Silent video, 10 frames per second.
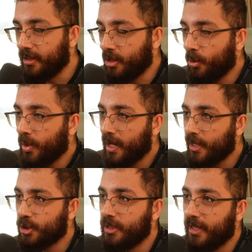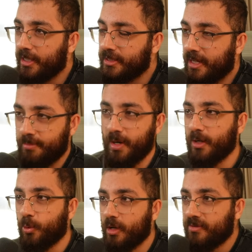you know what? Actually, I take back
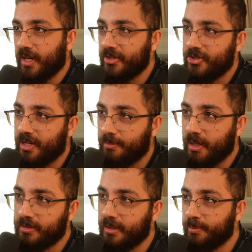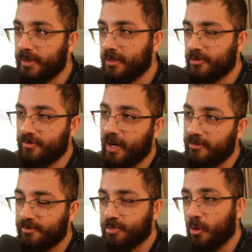whatever I said about the P S
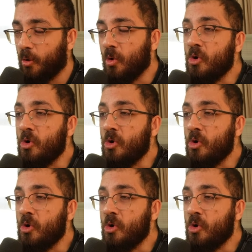five Pro.